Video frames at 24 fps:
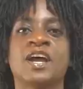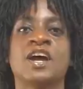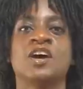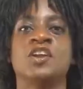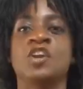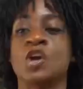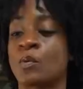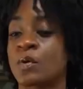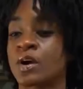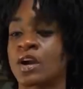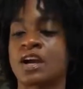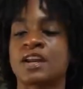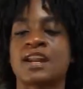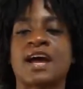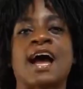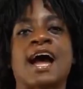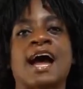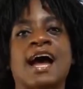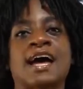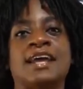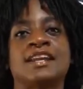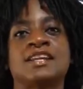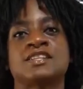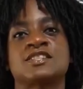Now we're gonna
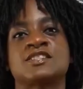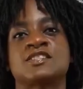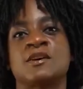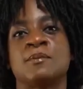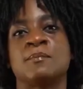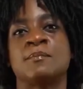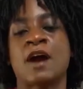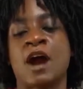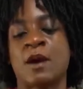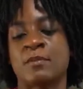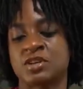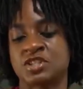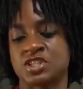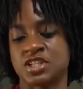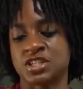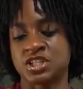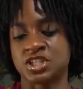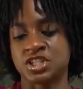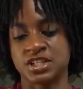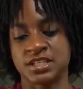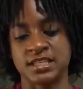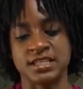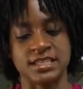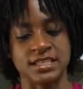add some Parmesan
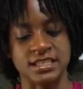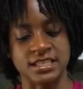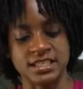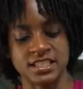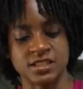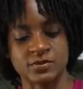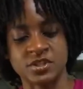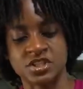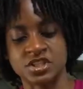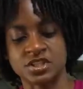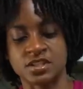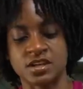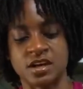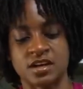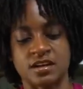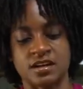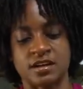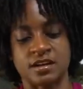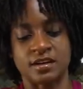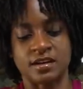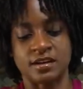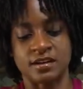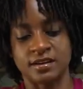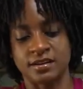cheese, which is
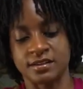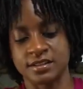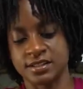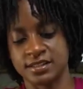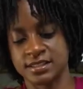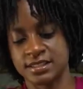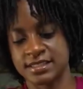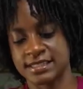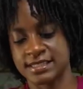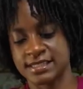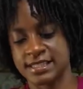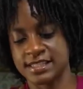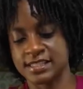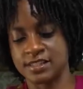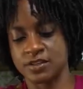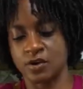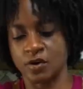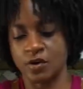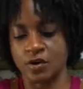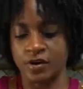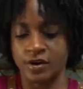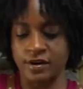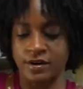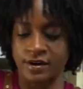gonna season
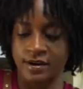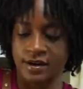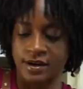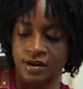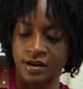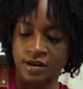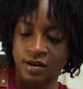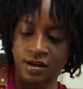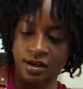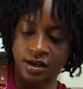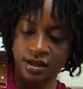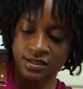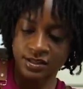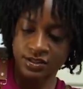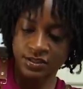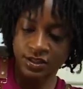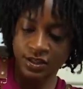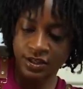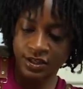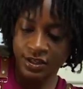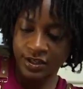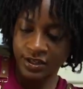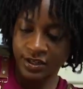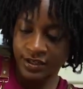our
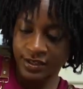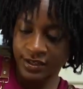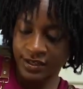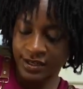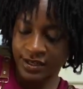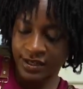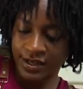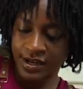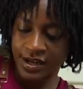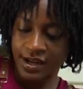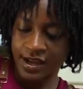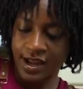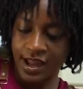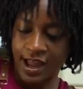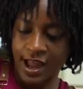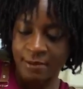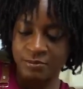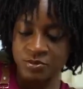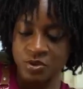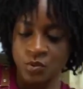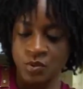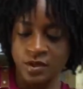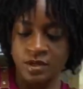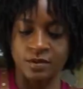custard. I'm
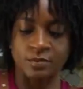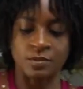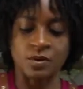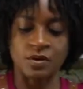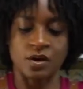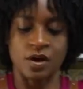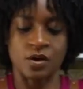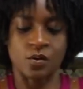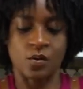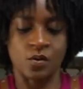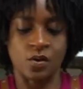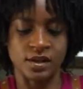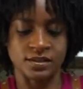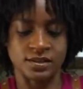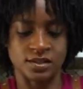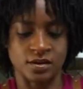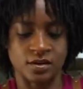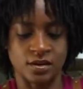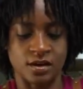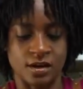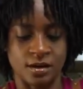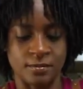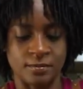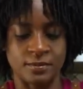doing about a 1/4
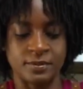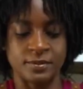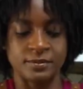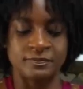cup.